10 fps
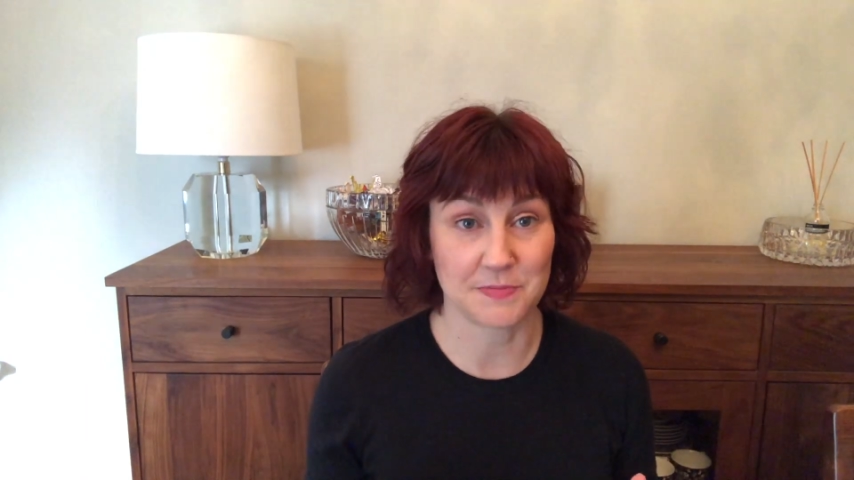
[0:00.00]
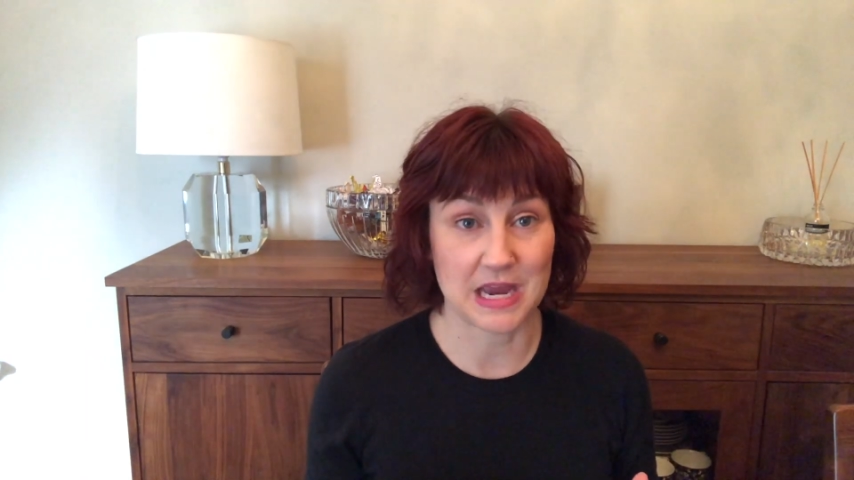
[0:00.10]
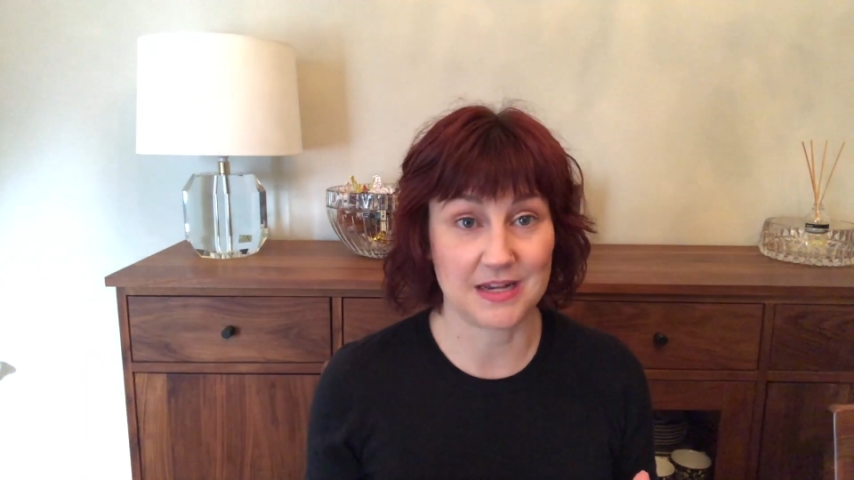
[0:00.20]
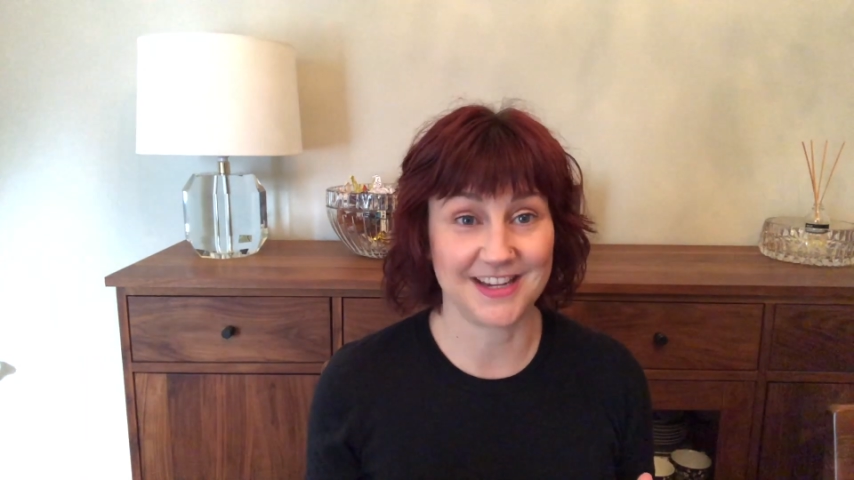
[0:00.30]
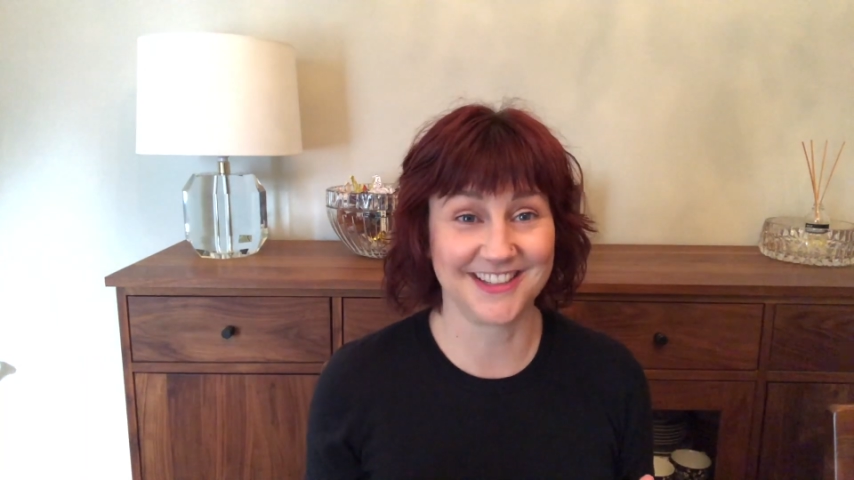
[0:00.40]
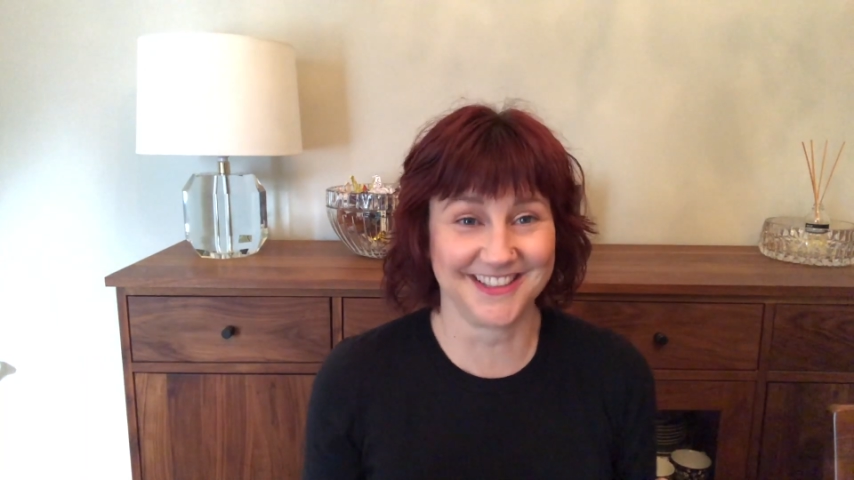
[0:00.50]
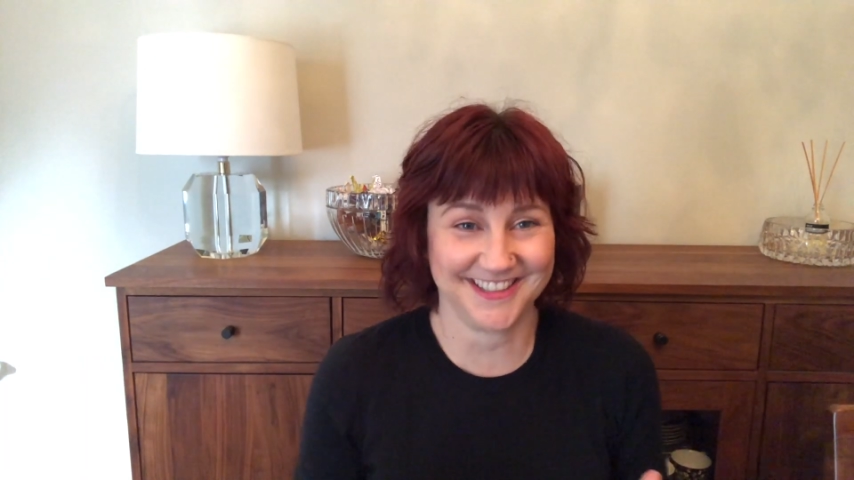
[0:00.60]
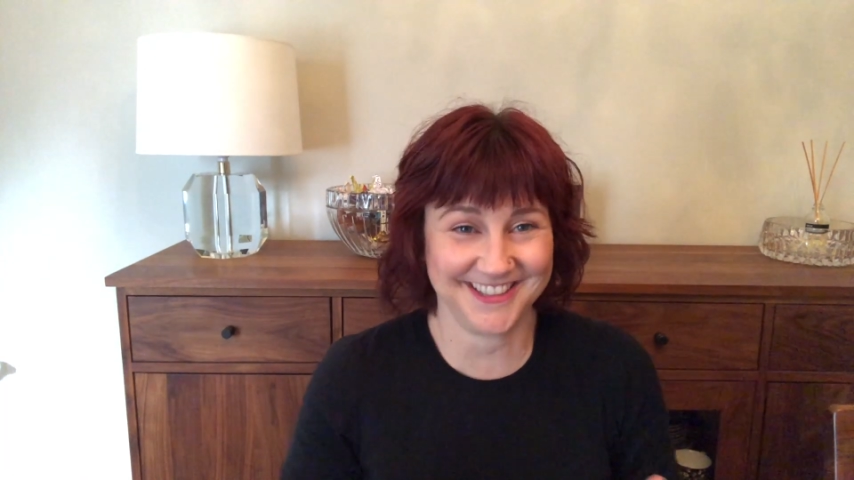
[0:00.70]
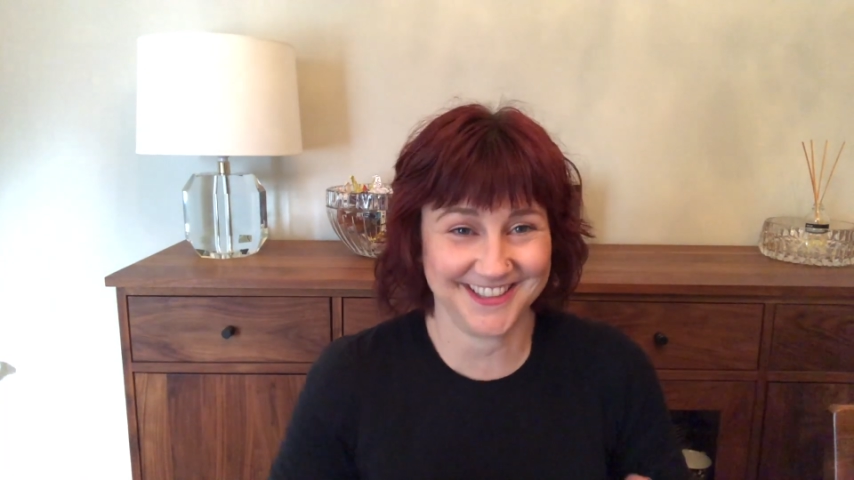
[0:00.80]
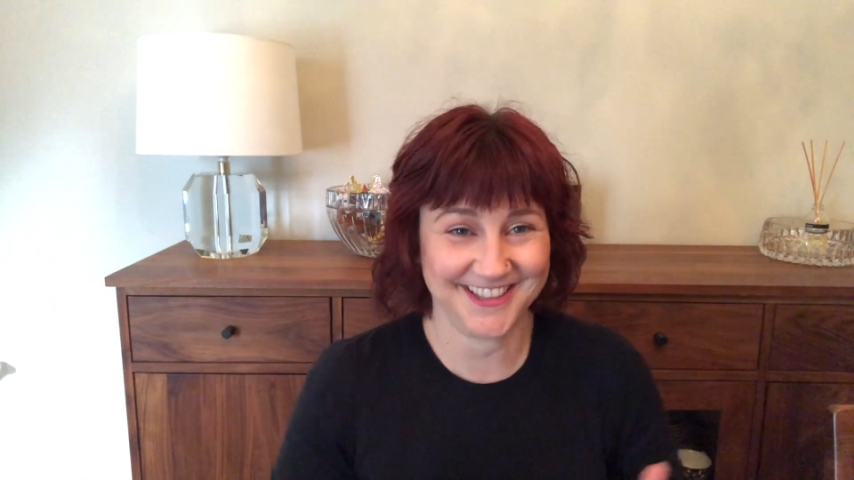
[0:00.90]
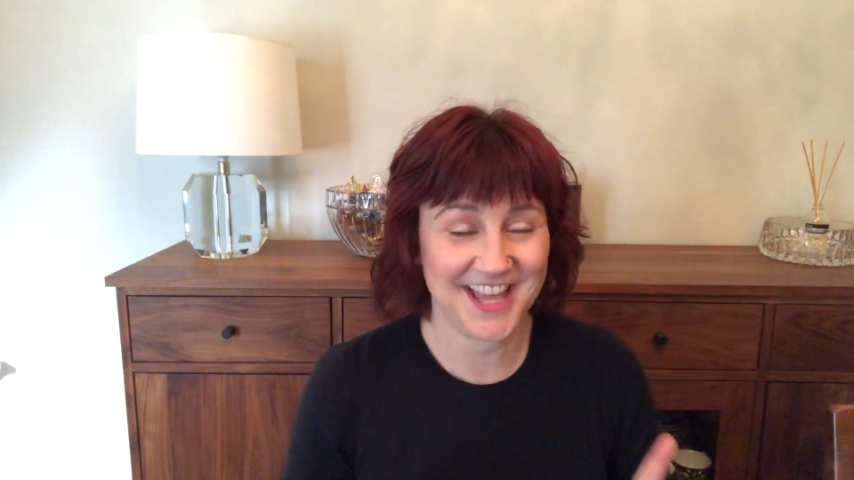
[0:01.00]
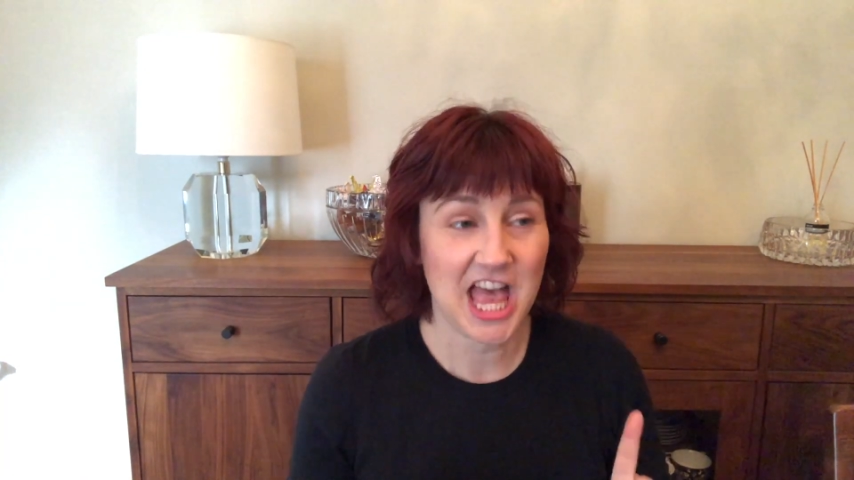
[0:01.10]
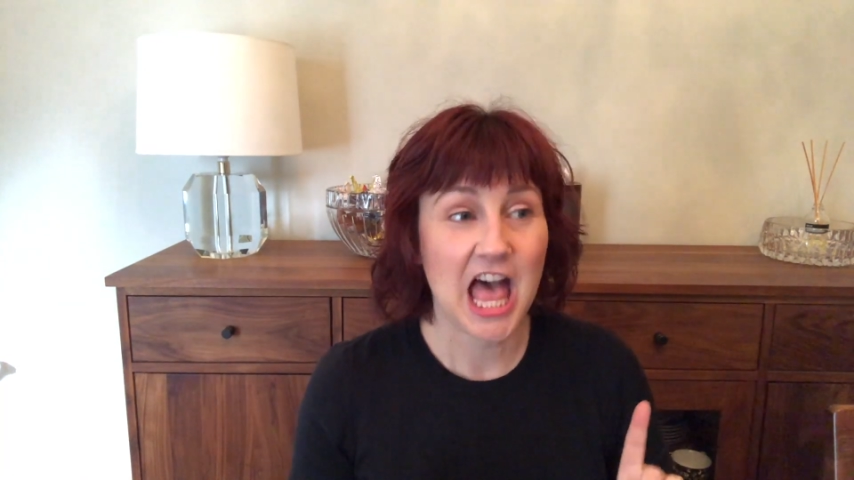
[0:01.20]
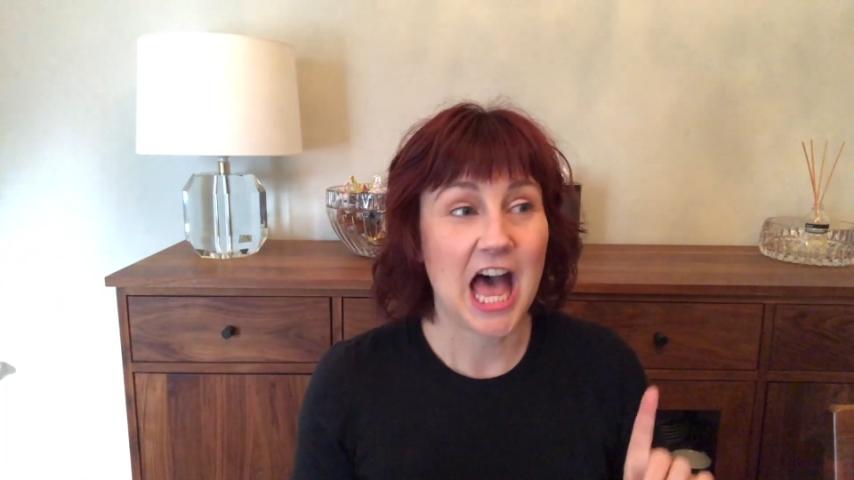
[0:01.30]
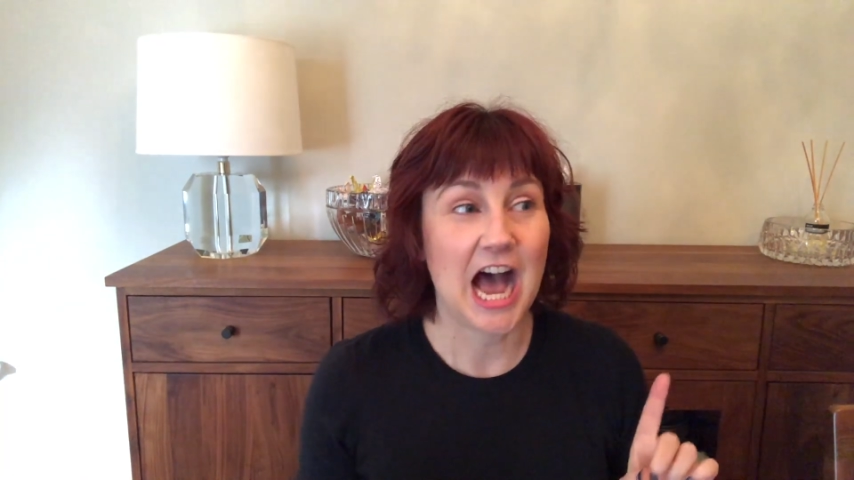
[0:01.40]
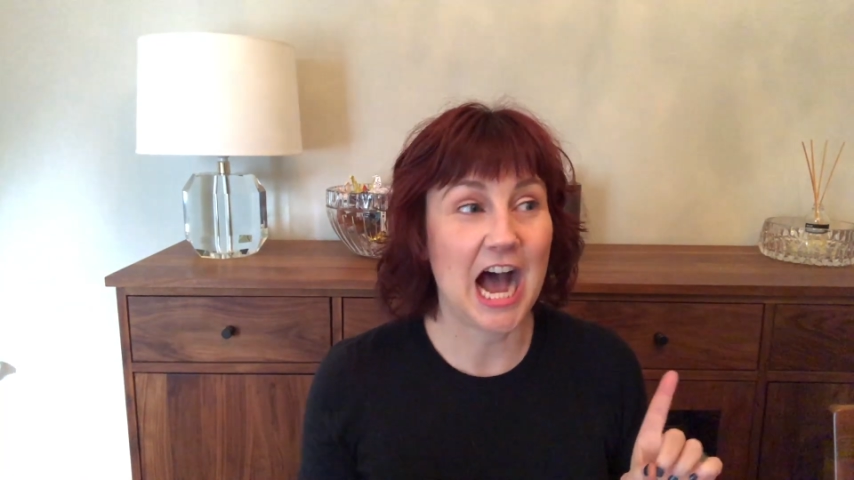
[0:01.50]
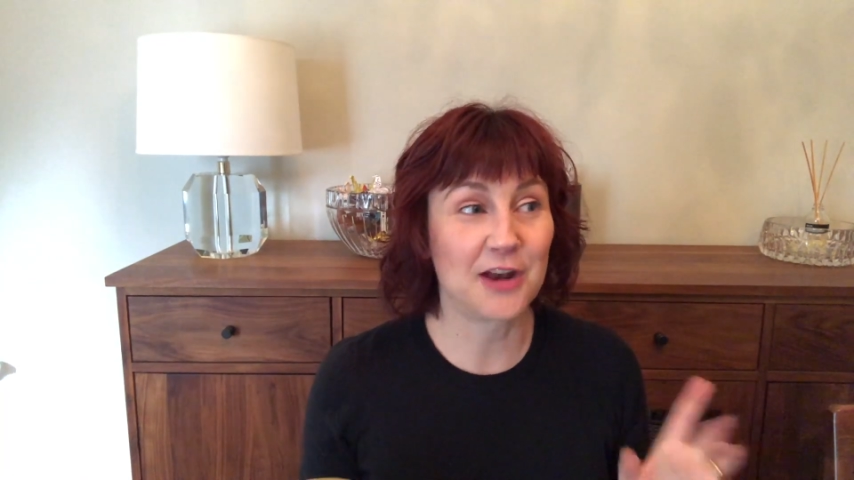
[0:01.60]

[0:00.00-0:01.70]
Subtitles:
Mania. I